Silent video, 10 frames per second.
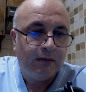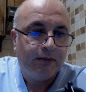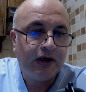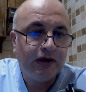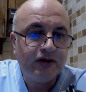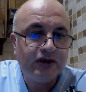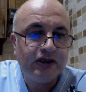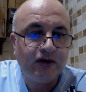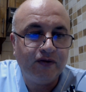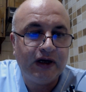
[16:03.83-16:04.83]

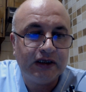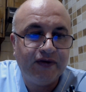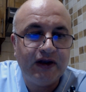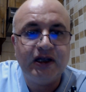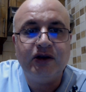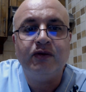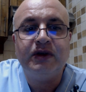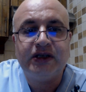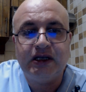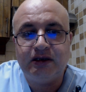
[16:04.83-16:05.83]
Prognosis of heart failure, no, we
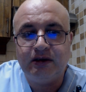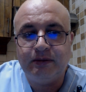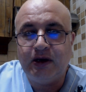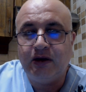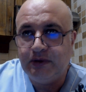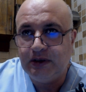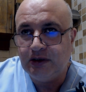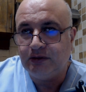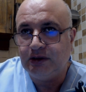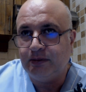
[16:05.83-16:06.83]
said about, we
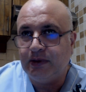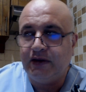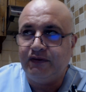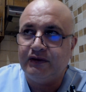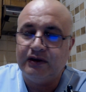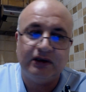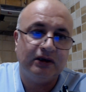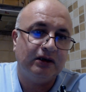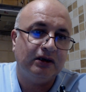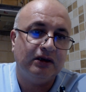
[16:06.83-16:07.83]
noted above,
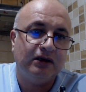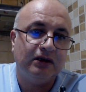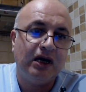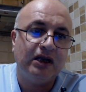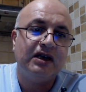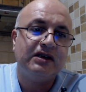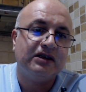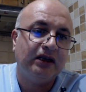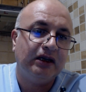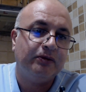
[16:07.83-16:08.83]
uh, unless
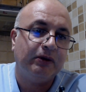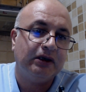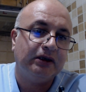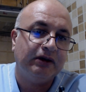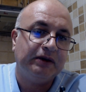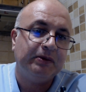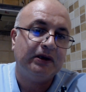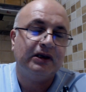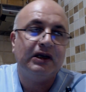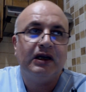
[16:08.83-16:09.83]
adequately treatment,